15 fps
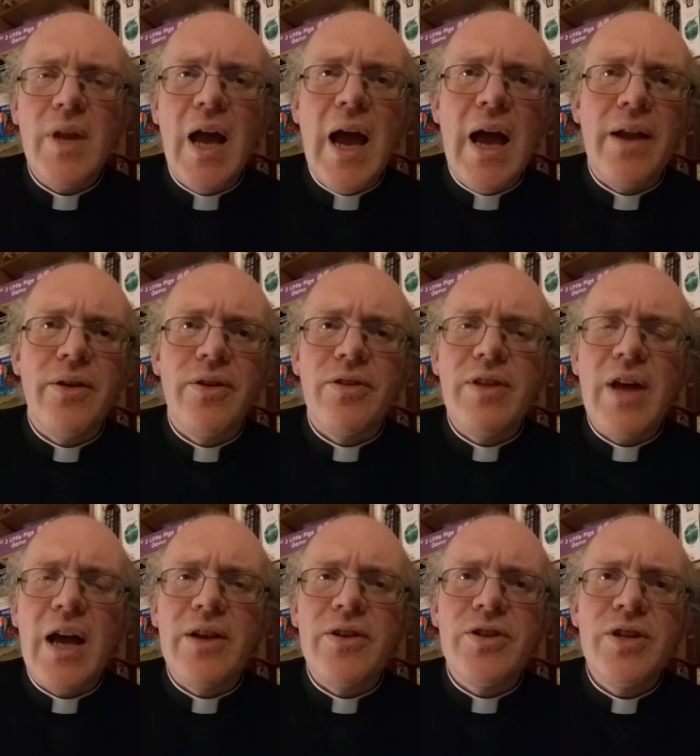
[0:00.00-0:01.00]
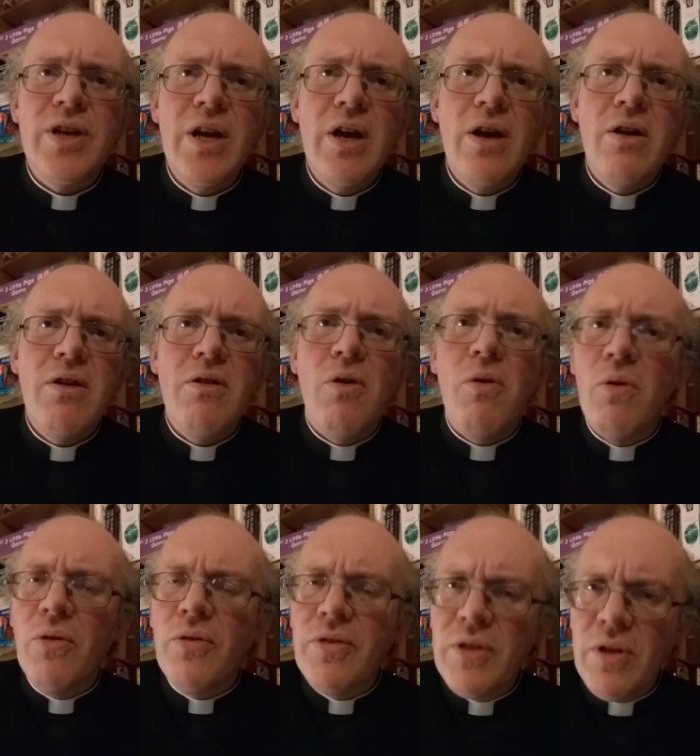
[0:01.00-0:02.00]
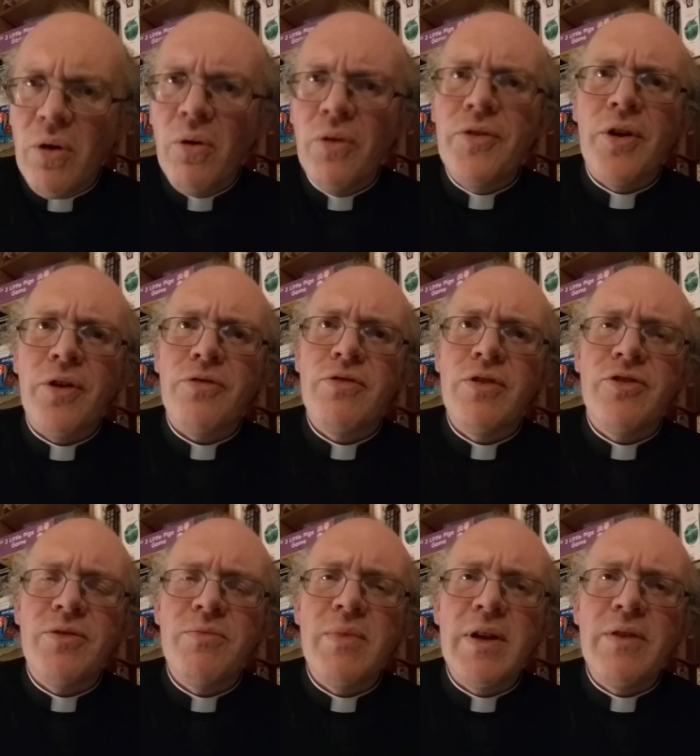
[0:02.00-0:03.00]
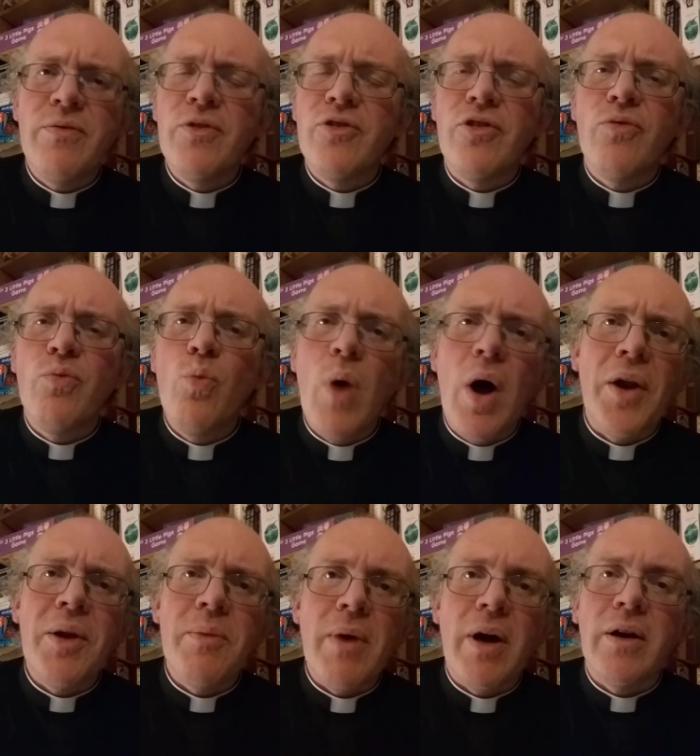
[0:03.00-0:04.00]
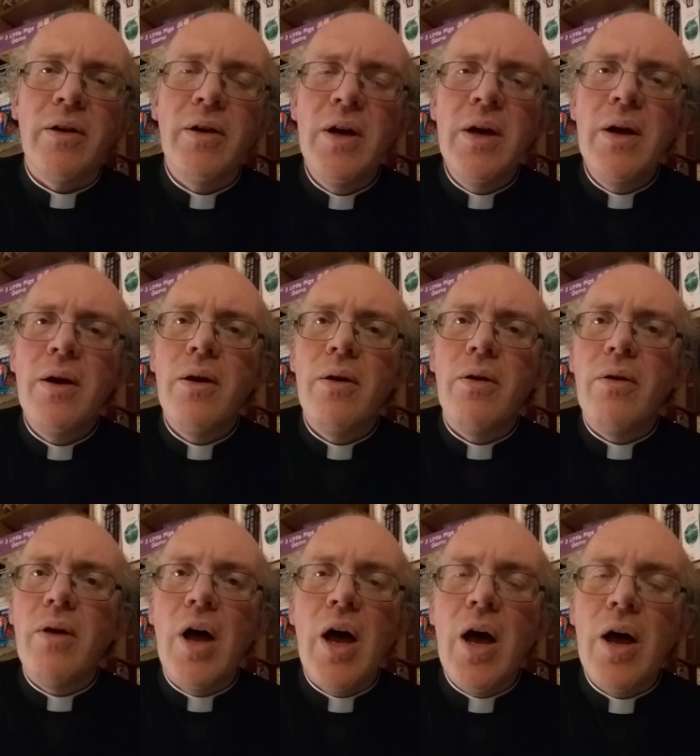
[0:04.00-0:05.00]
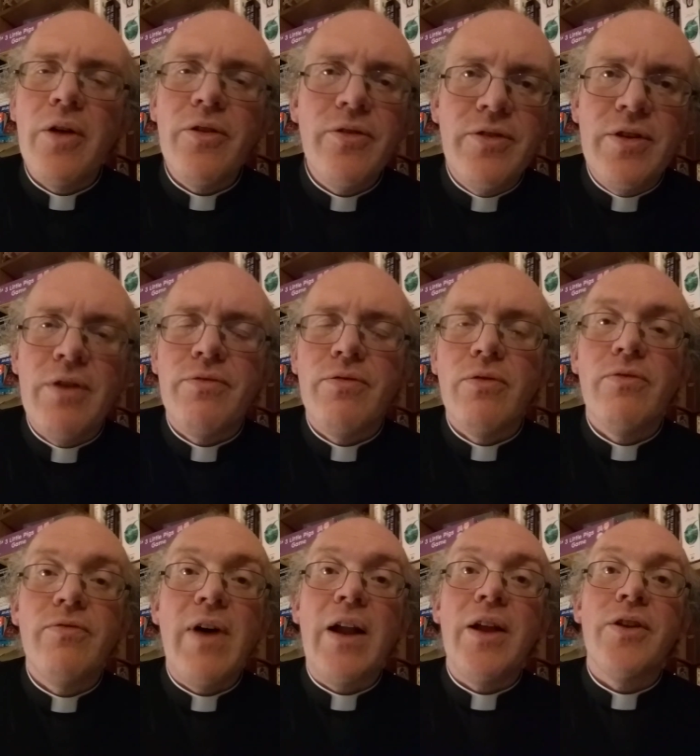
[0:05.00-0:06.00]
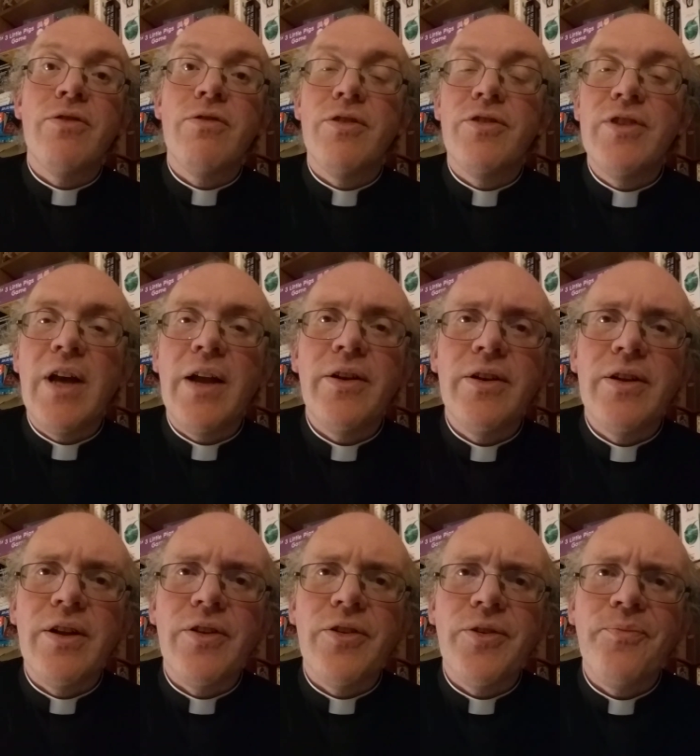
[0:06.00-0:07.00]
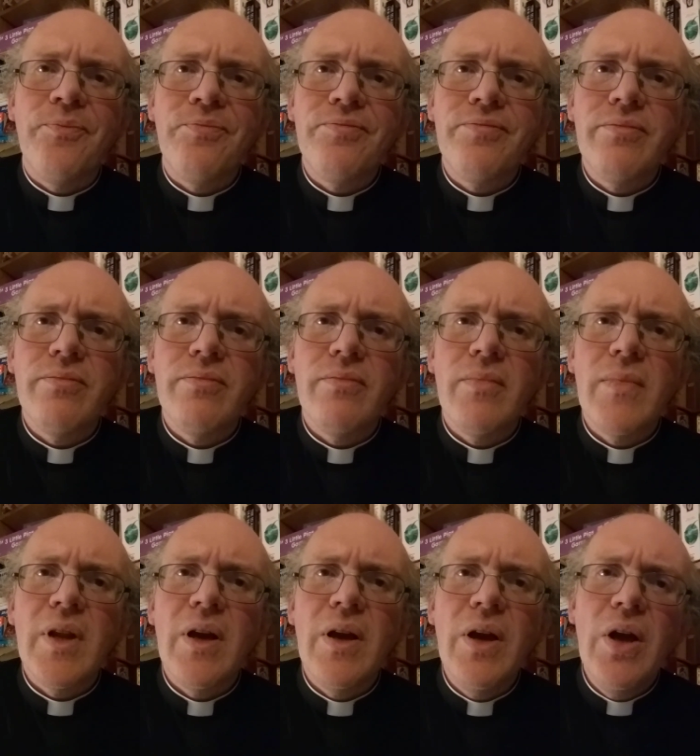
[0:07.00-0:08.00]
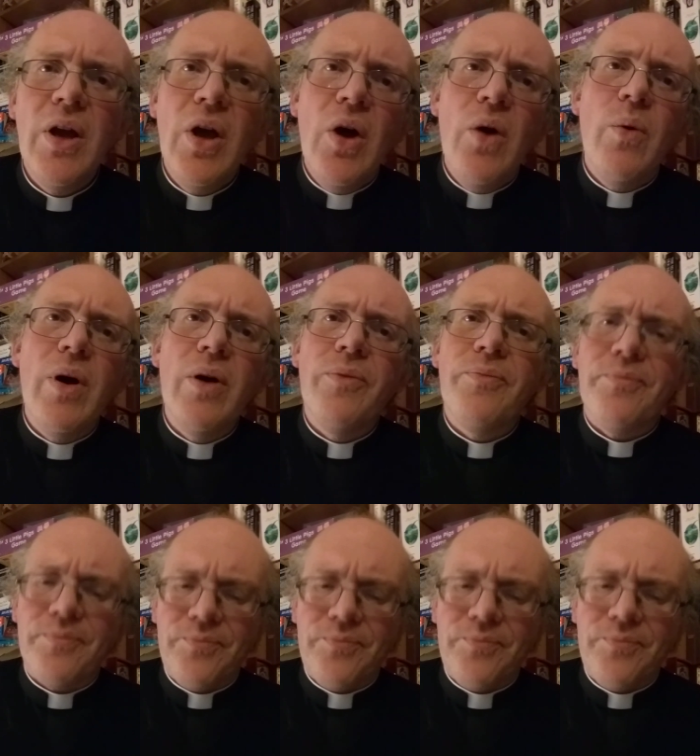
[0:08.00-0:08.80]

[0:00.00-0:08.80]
and that Orthodox Christian belief was just one among uh, several valid Christianities. Well,